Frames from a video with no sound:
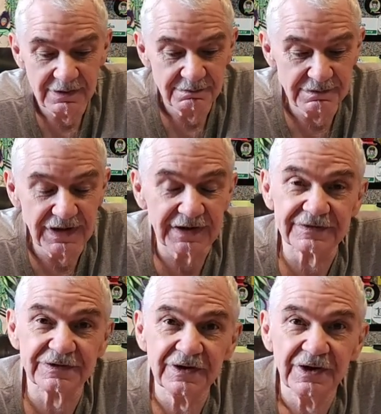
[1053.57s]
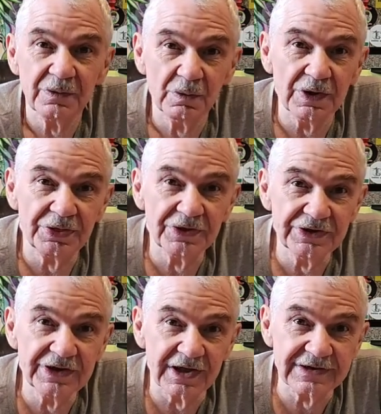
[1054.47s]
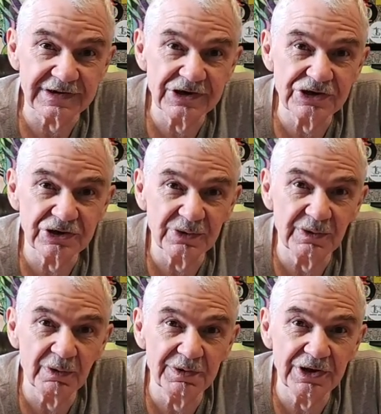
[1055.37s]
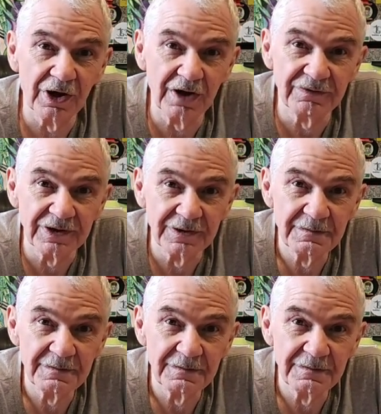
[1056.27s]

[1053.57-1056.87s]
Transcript: mix with the legalization that we were being offered.